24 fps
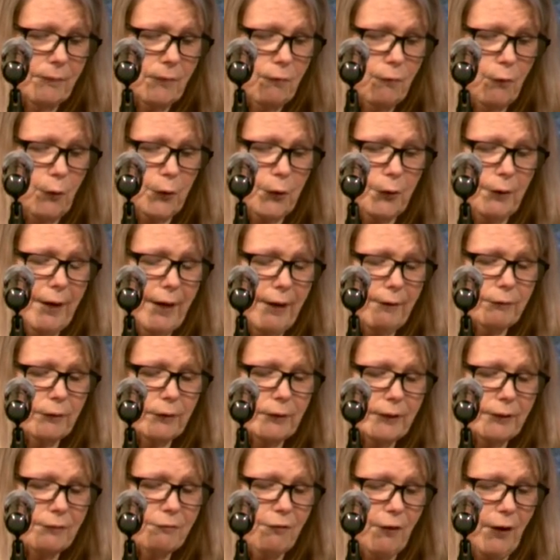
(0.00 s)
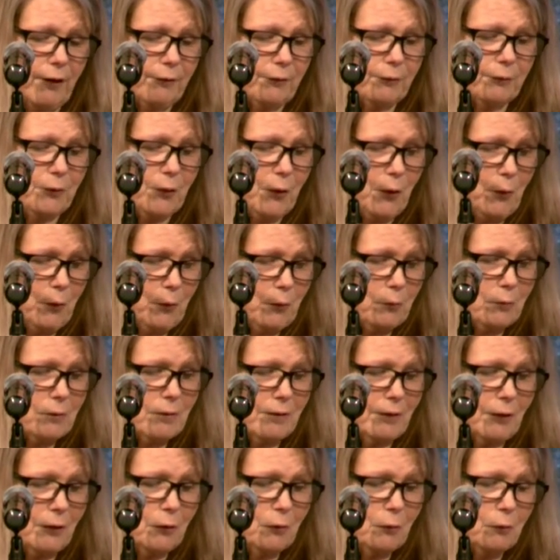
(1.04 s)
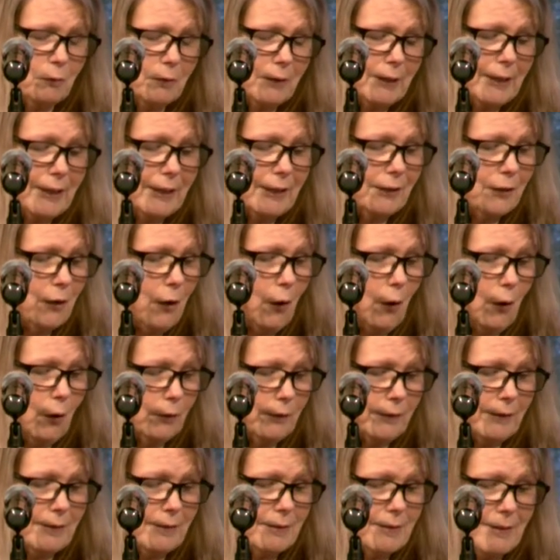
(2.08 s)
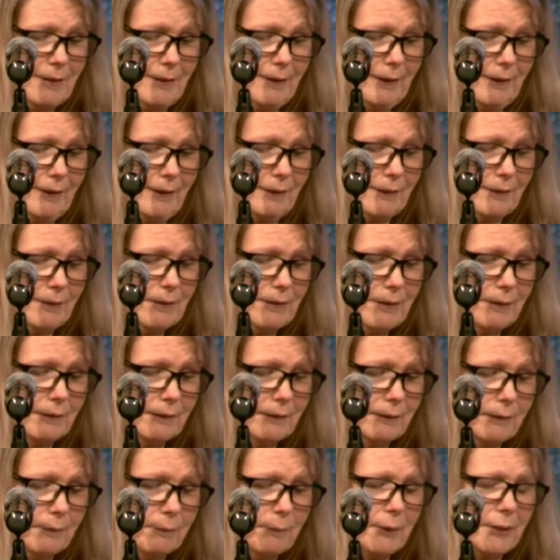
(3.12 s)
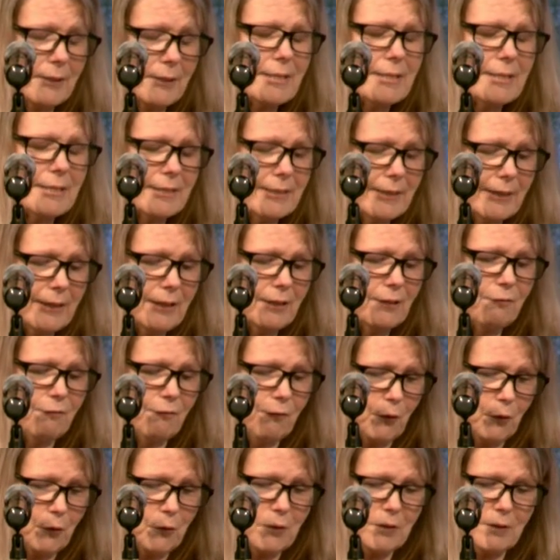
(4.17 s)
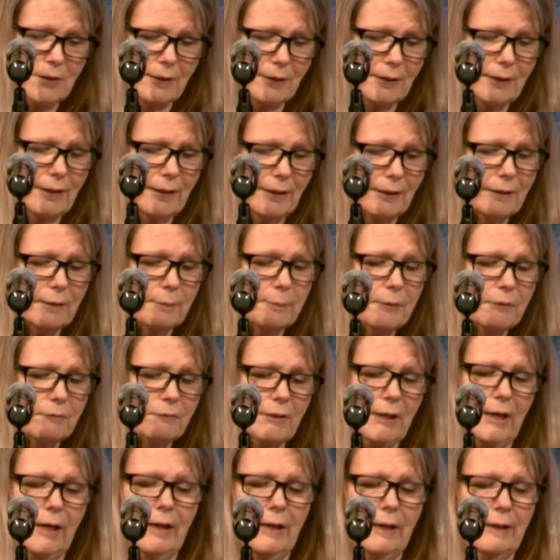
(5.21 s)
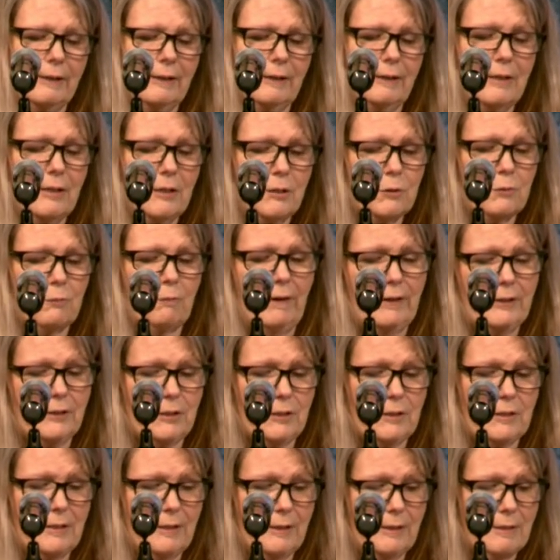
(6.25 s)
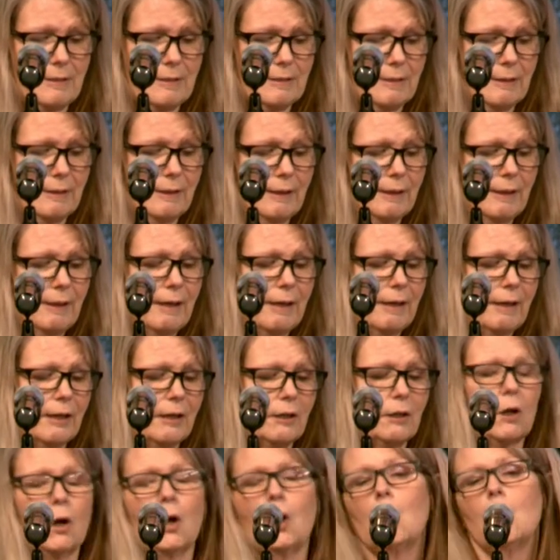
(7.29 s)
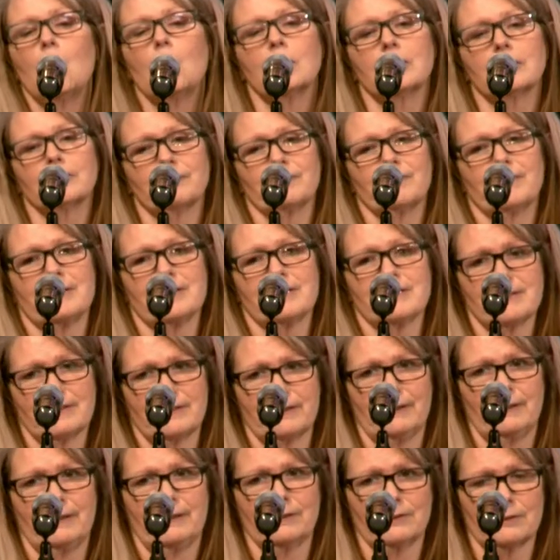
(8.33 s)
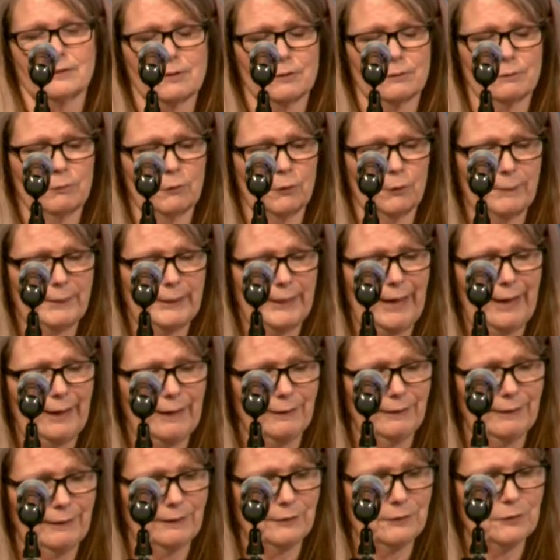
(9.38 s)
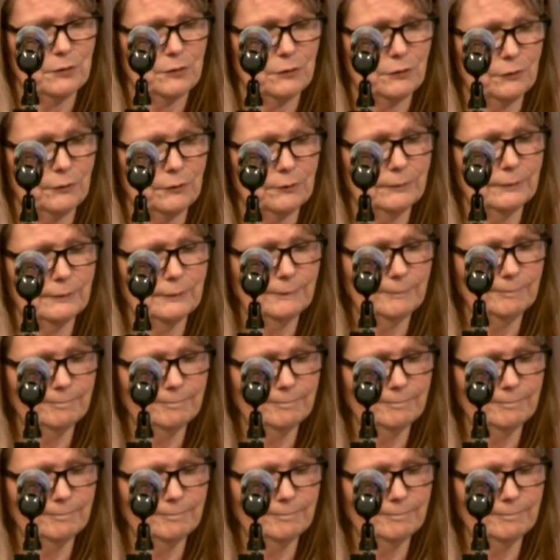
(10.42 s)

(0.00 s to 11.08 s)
For your heavenly Father knows that you need all these things. But seek first the kingdom of God and his righteousness, and all of these things will be added unto you."